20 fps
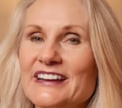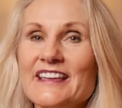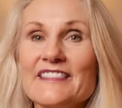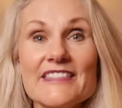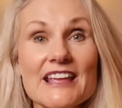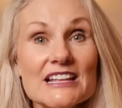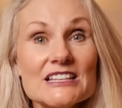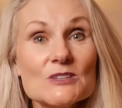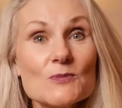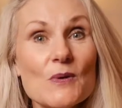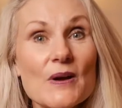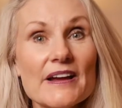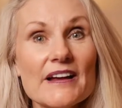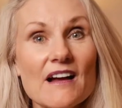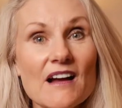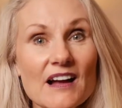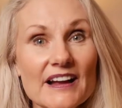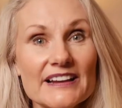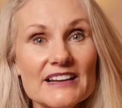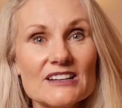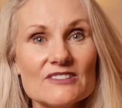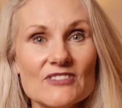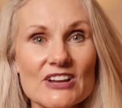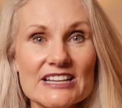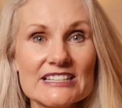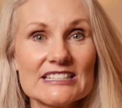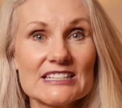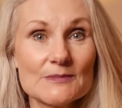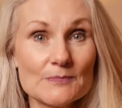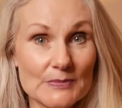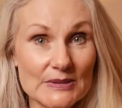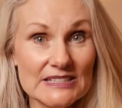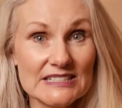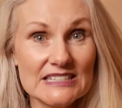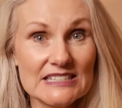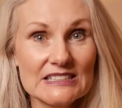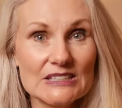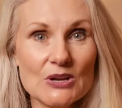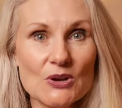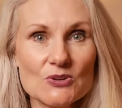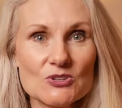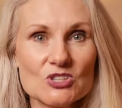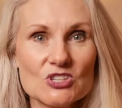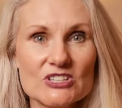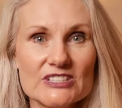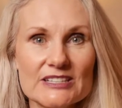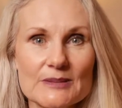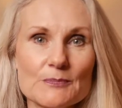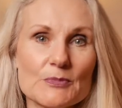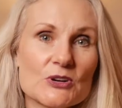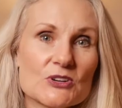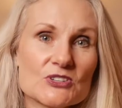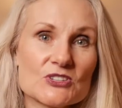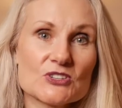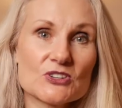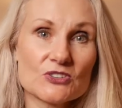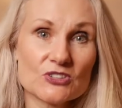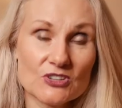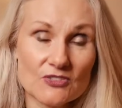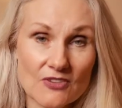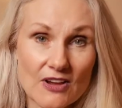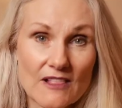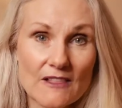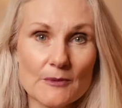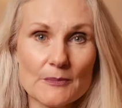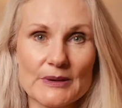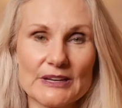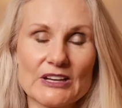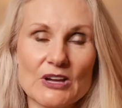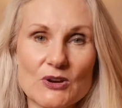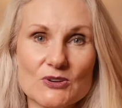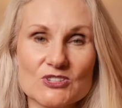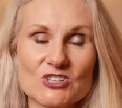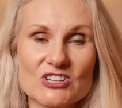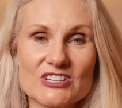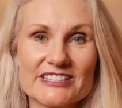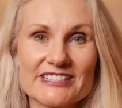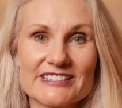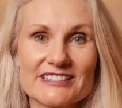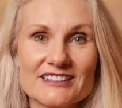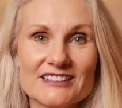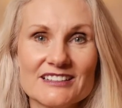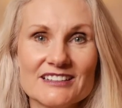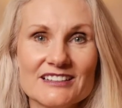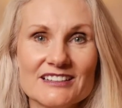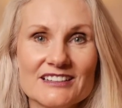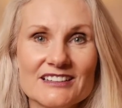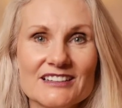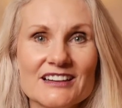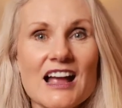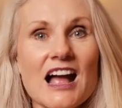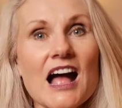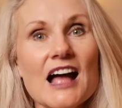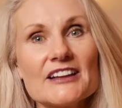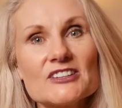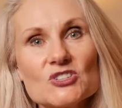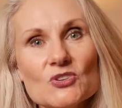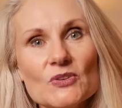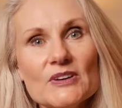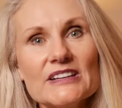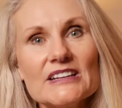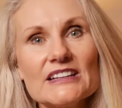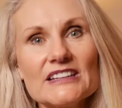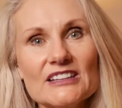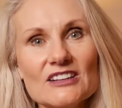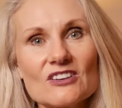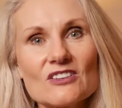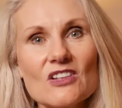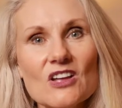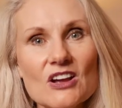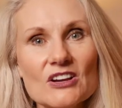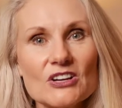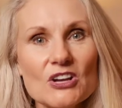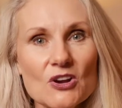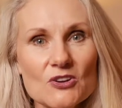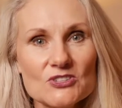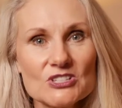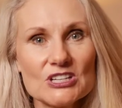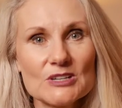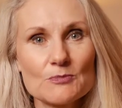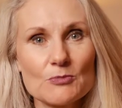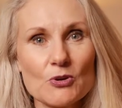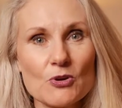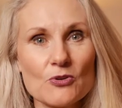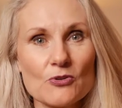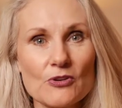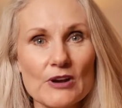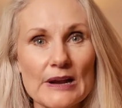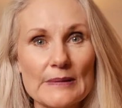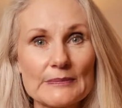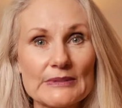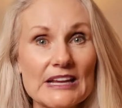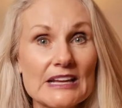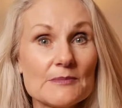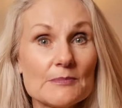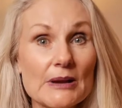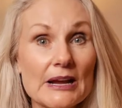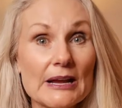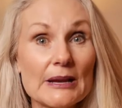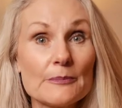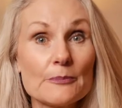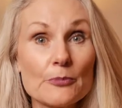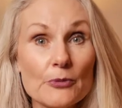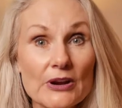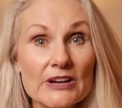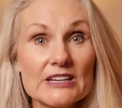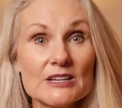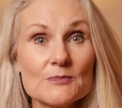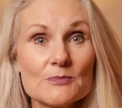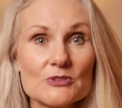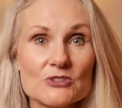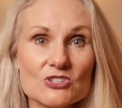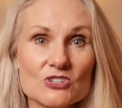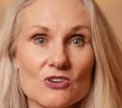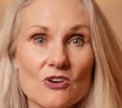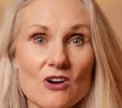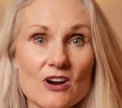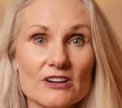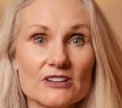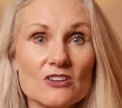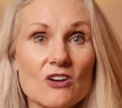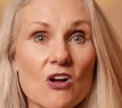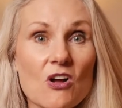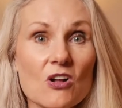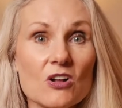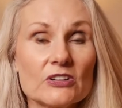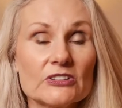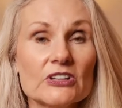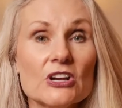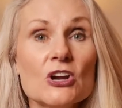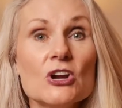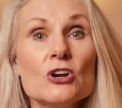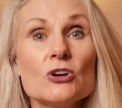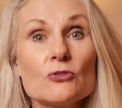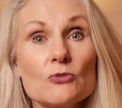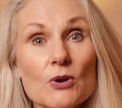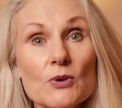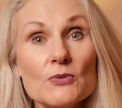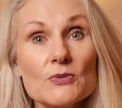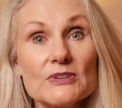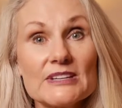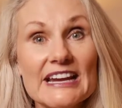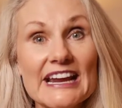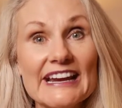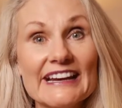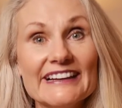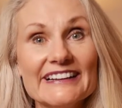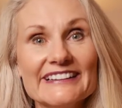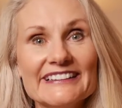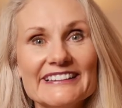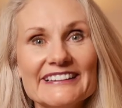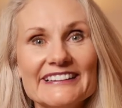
That's why I invest in business coaches and personal development coaches. I joined a year-long coaching program led by Brendan Burchard called Growth Day.